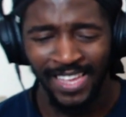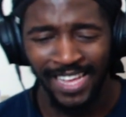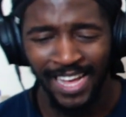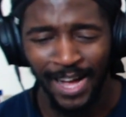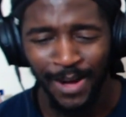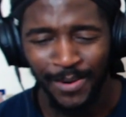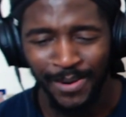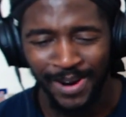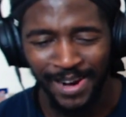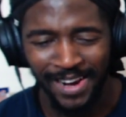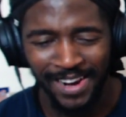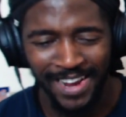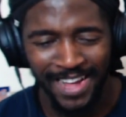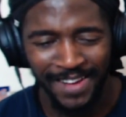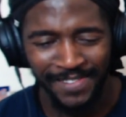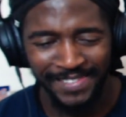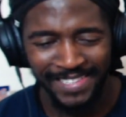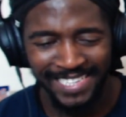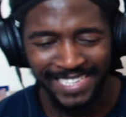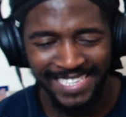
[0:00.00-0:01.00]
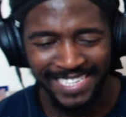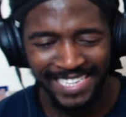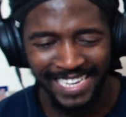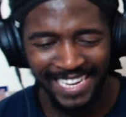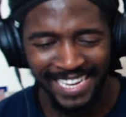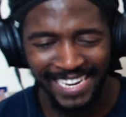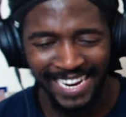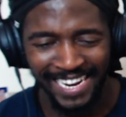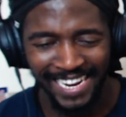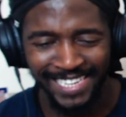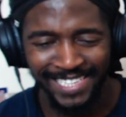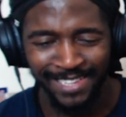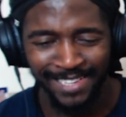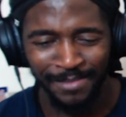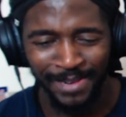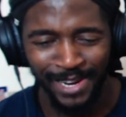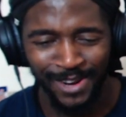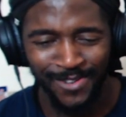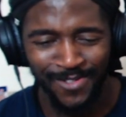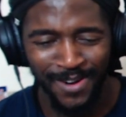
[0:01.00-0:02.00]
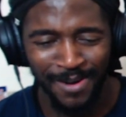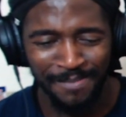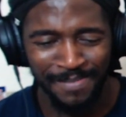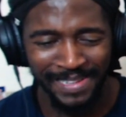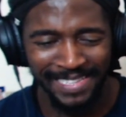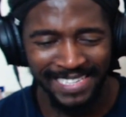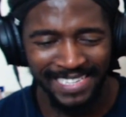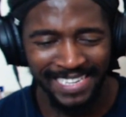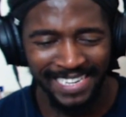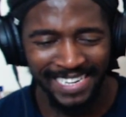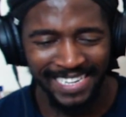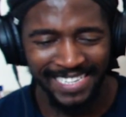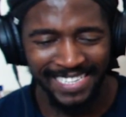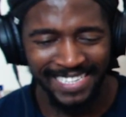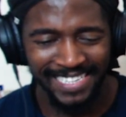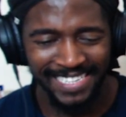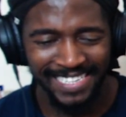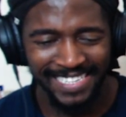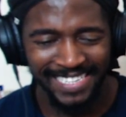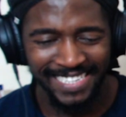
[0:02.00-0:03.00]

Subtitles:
I would love to see like somebody crump into this.